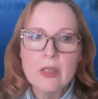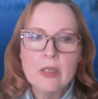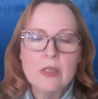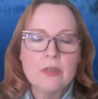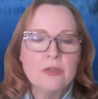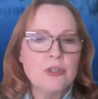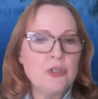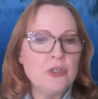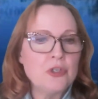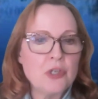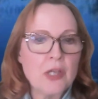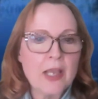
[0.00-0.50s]

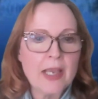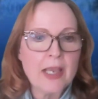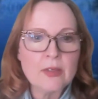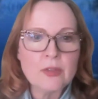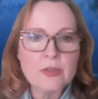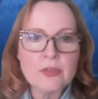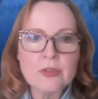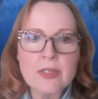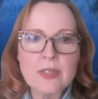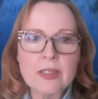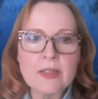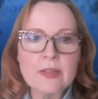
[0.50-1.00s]
She
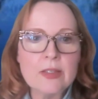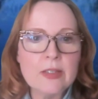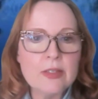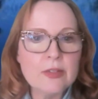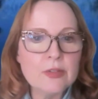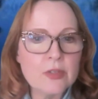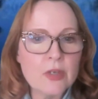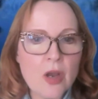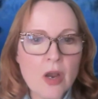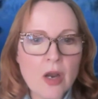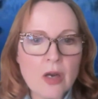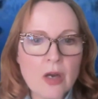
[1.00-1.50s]
channels that
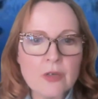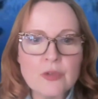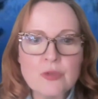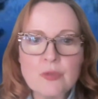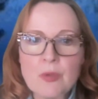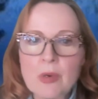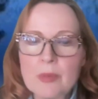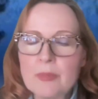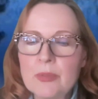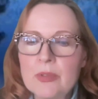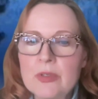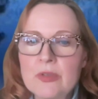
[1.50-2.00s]
these cards
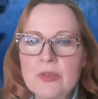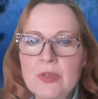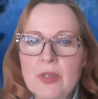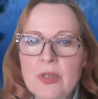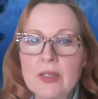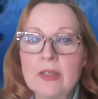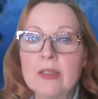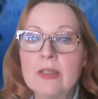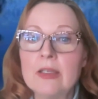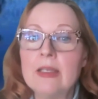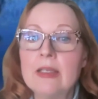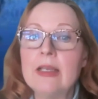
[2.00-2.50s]

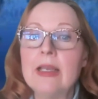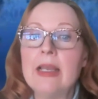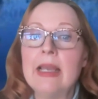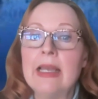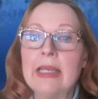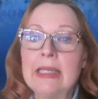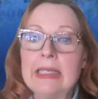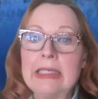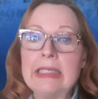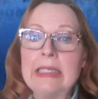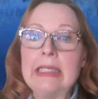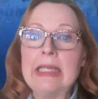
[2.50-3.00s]
represent the
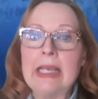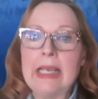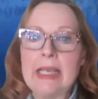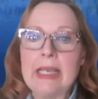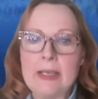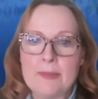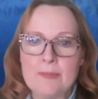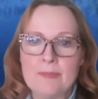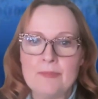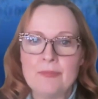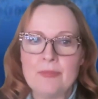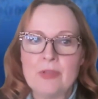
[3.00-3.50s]
end
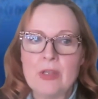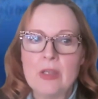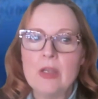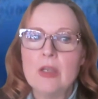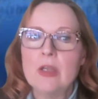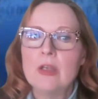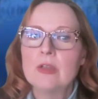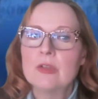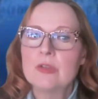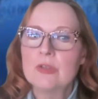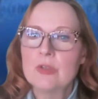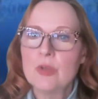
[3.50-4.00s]
game,
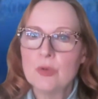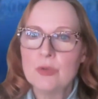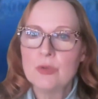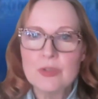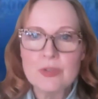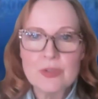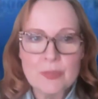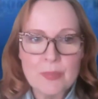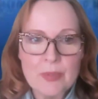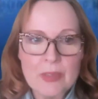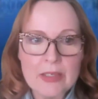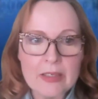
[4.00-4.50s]
so to
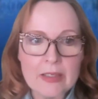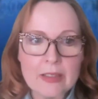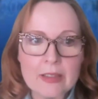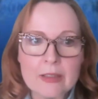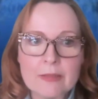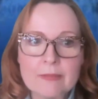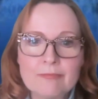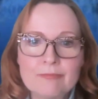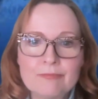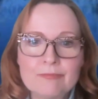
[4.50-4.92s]
speak,